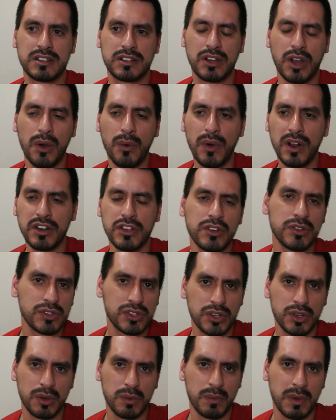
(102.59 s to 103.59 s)
go on
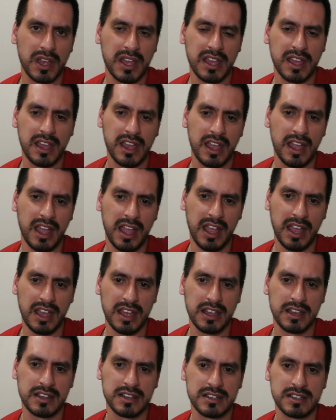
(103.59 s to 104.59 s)
YouTube
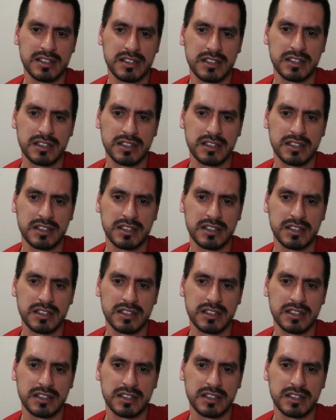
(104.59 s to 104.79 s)
and,